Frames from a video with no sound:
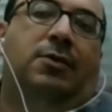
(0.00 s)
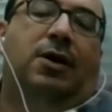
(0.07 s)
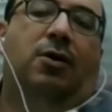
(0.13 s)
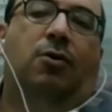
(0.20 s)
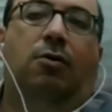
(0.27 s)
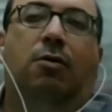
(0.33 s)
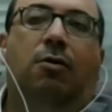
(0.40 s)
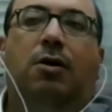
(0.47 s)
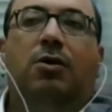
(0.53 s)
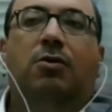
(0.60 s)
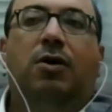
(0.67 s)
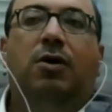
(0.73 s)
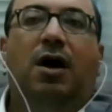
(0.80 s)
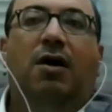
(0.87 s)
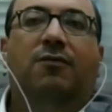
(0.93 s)
Or you
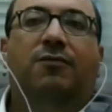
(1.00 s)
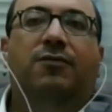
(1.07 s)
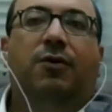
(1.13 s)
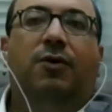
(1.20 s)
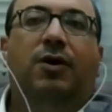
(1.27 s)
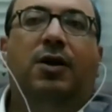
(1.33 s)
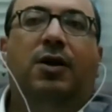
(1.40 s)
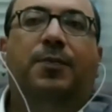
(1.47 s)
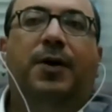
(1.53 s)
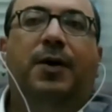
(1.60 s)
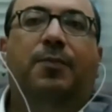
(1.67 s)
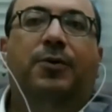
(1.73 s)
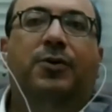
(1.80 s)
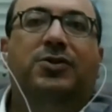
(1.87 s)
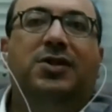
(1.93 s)
have only
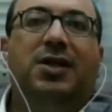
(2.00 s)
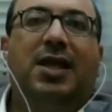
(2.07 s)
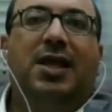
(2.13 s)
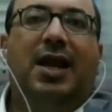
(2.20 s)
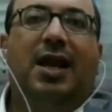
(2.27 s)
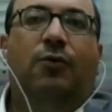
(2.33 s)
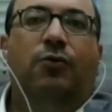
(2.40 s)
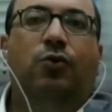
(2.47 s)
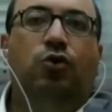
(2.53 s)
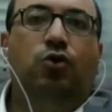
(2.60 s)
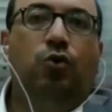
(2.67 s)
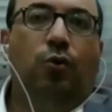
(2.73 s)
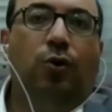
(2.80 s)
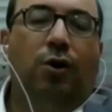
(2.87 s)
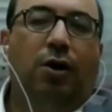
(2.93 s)
papers that allow you to
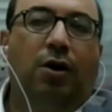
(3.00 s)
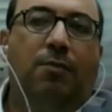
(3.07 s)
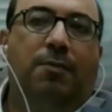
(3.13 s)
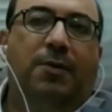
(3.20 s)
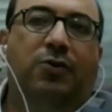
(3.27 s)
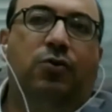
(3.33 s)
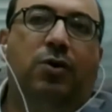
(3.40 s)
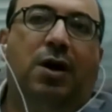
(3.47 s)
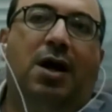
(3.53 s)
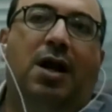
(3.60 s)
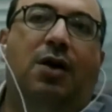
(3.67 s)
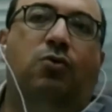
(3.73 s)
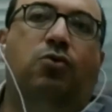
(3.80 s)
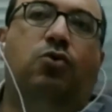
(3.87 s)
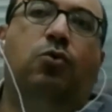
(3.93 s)
work, but you are
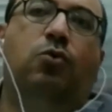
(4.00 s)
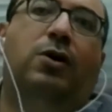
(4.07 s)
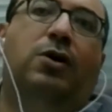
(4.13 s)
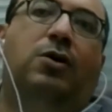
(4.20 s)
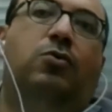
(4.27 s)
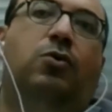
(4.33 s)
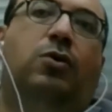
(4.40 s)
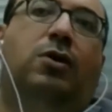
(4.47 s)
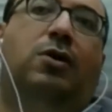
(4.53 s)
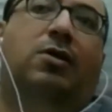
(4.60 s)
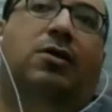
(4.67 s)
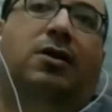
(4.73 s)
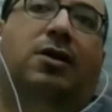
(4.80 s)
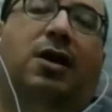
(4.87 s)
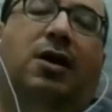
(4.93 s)
allowed to work during the
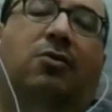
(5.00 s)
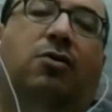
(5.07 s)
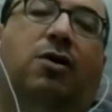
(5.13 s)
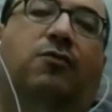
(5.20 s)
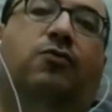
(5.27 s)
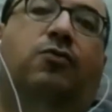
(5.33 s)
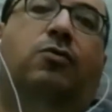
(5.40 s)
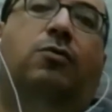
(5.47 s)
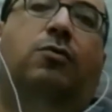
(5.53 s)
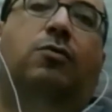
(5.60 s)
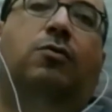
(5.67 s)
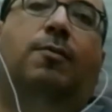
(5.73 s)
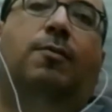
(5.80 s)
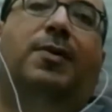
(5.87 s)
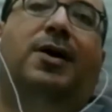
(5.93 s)
day and you have to
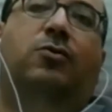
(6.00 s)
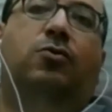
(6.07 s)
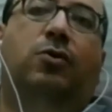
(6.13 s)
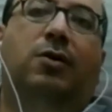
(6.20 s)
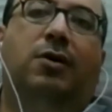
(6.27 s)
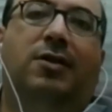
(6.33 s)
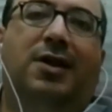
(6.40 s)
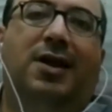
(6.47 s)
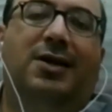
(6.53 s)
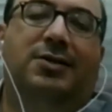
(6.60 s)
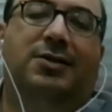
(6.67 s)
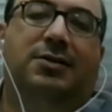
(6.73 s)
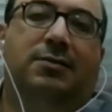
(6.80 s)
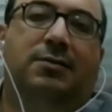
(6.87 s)
go back during the night.